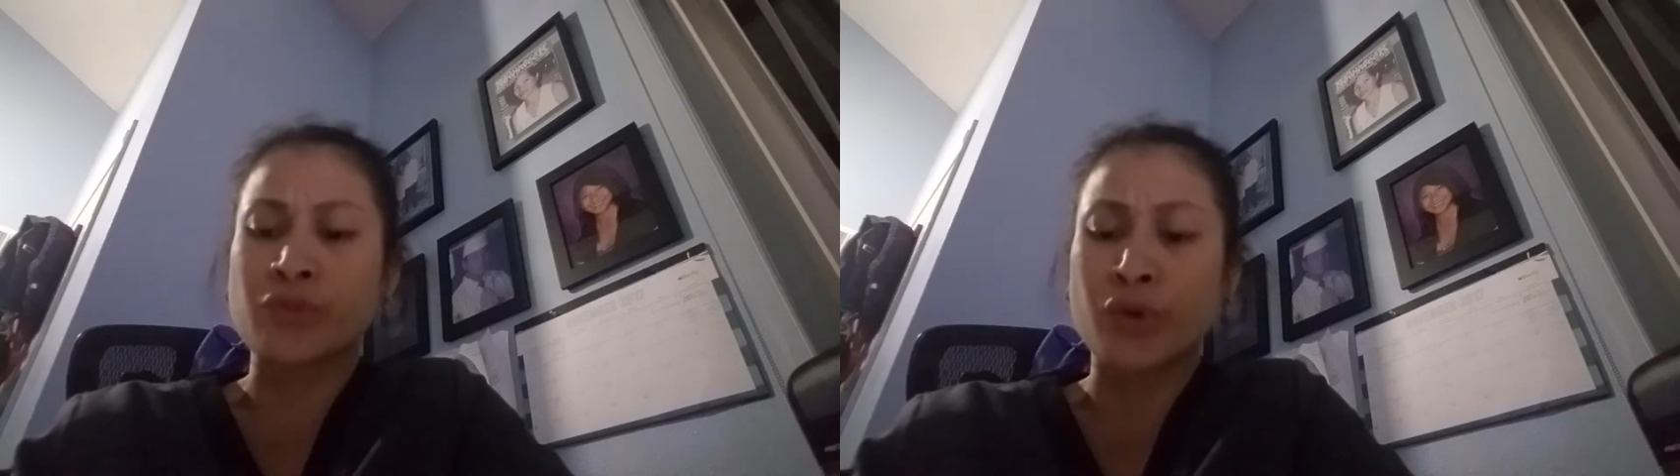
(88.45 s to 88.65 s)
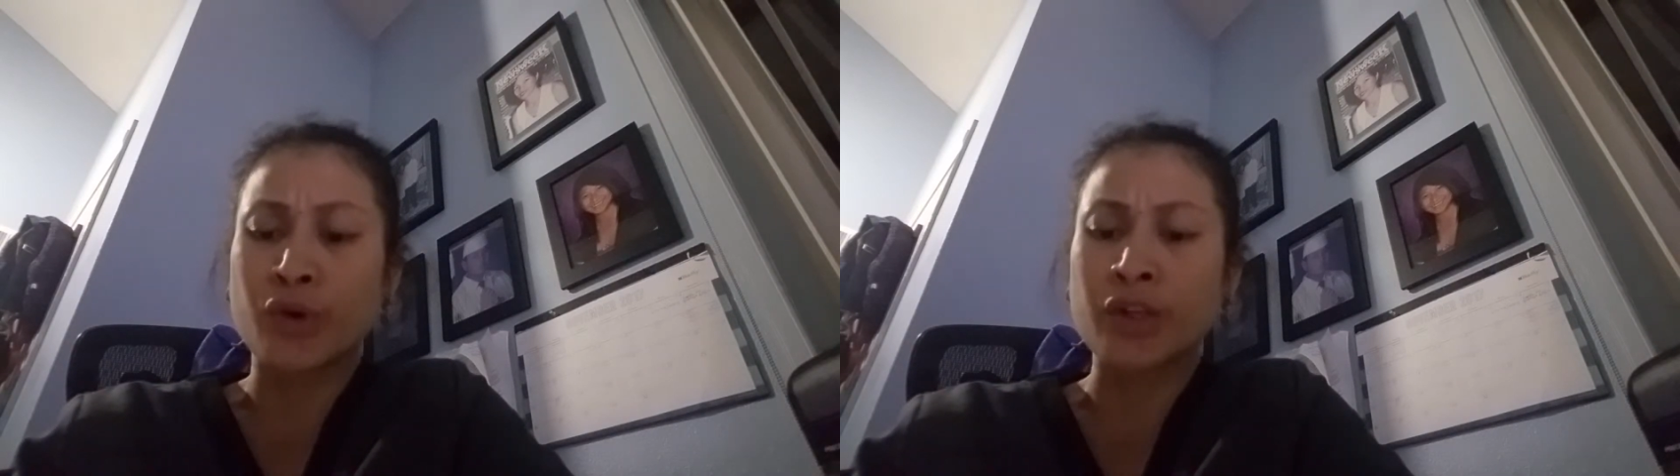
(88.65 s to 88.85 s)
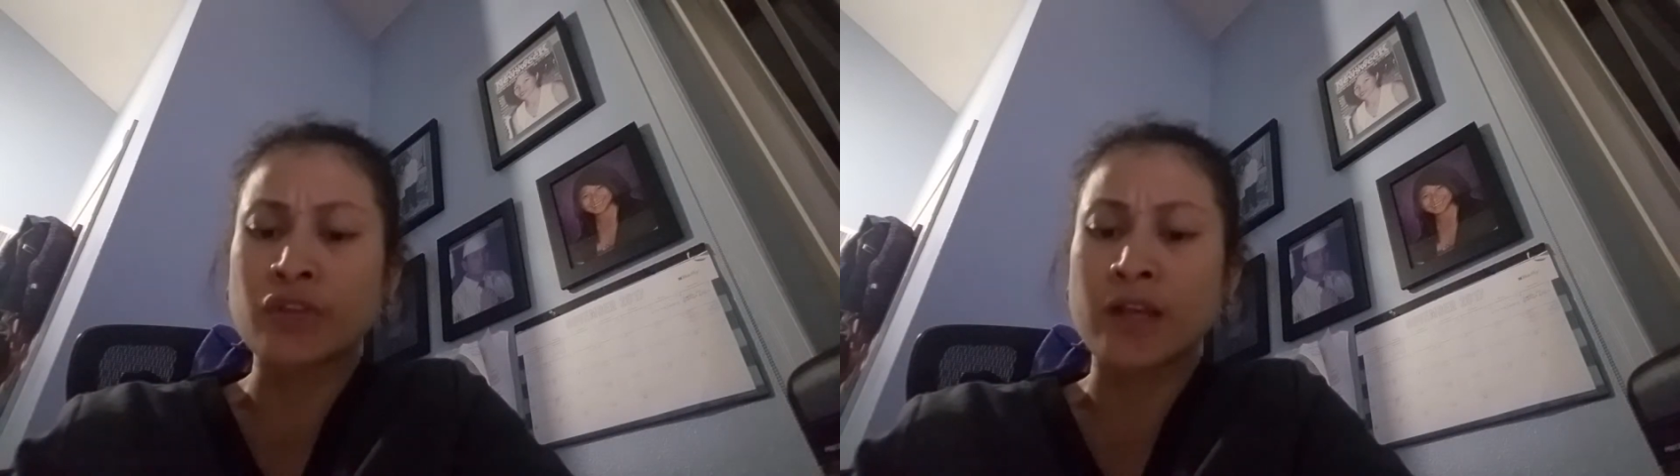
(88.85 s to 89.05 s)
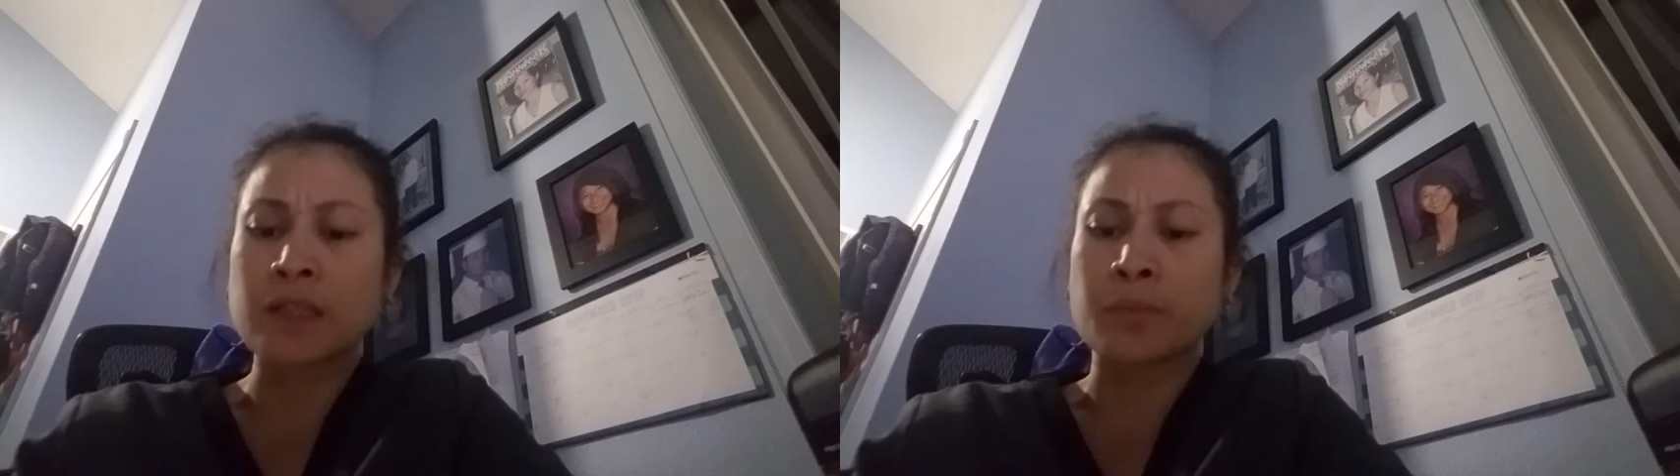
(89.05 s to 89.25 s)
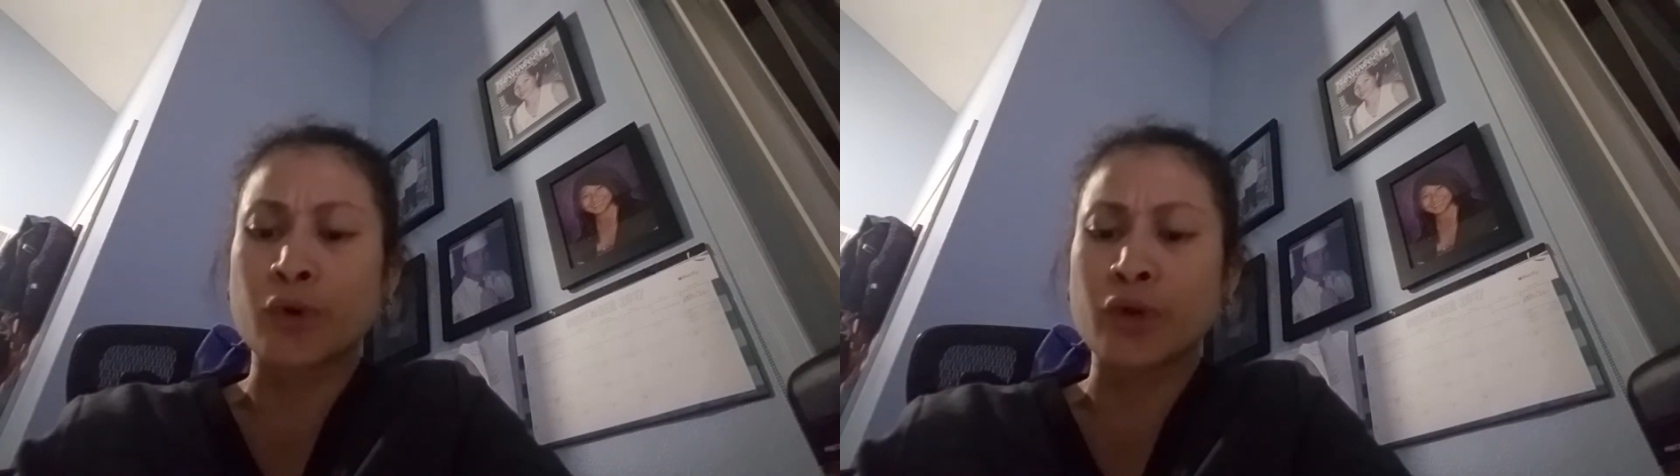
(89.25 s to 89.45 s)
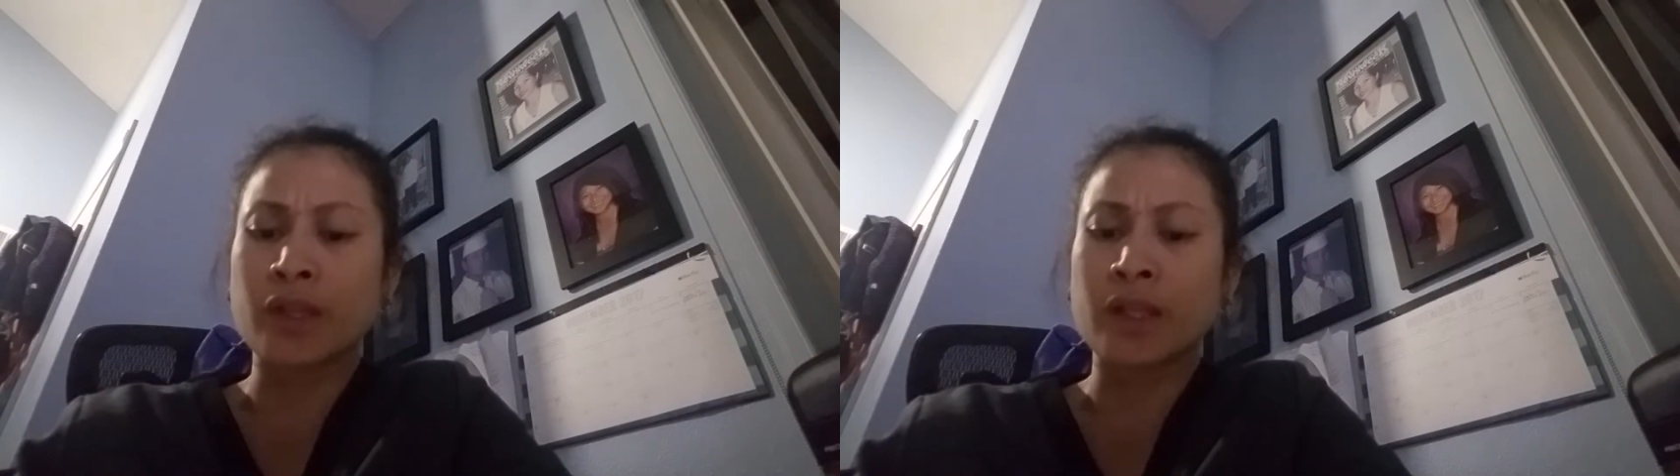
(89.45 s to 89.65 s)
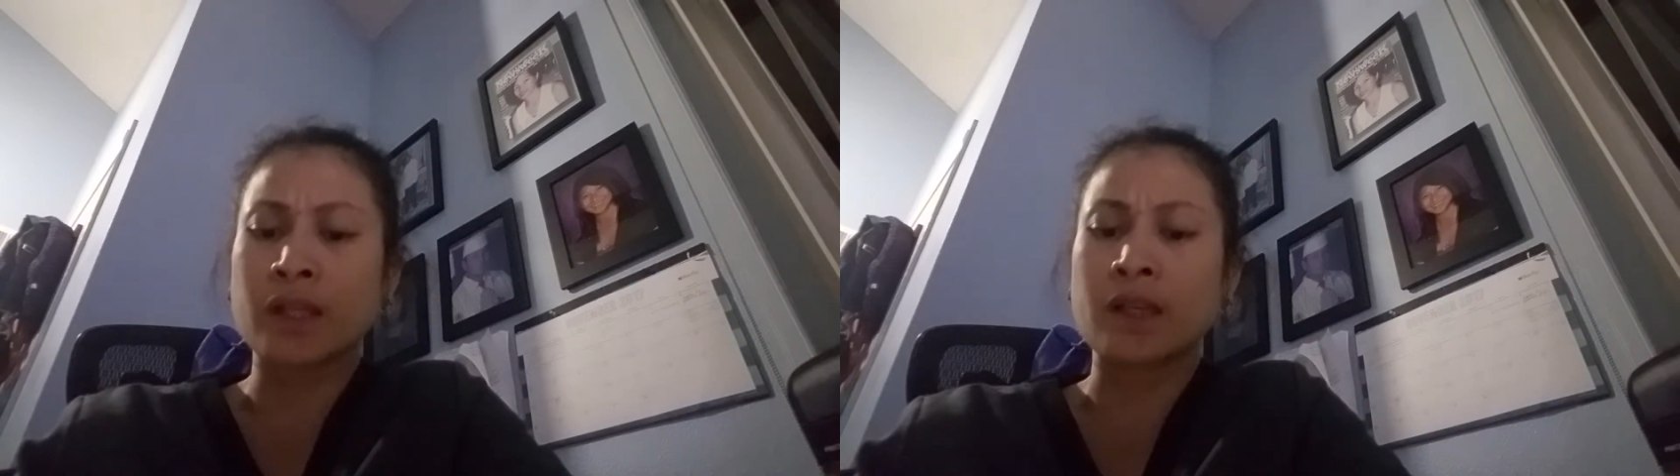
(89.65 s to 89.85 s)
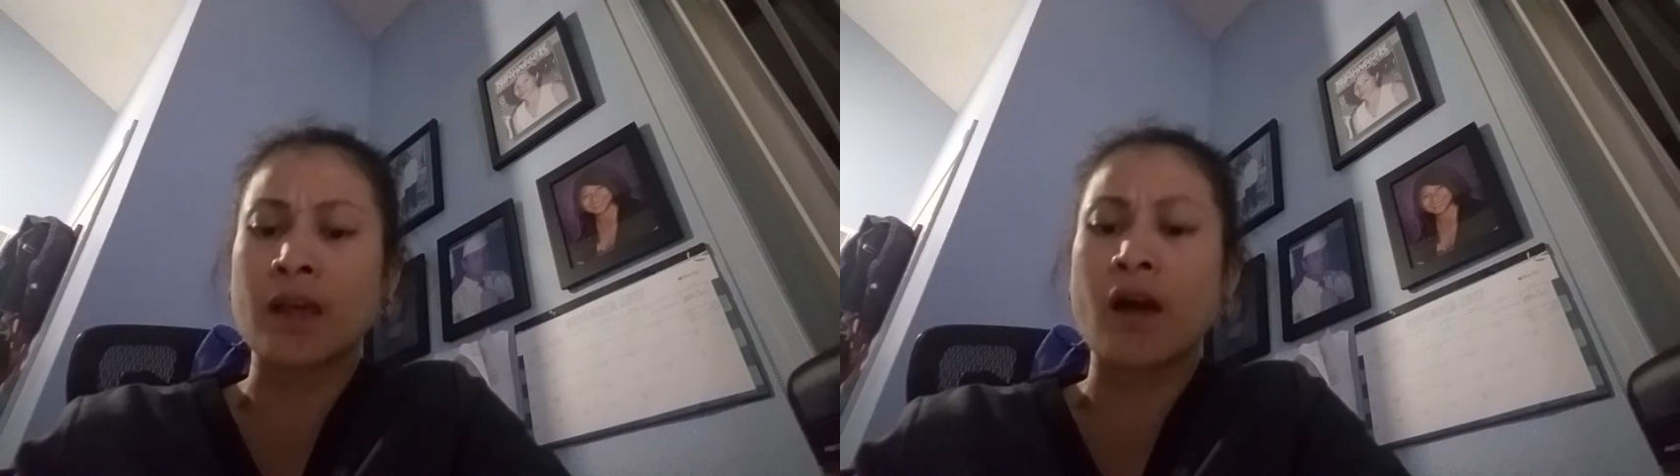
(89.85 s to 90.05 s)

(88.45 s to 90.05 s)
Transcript: for transporting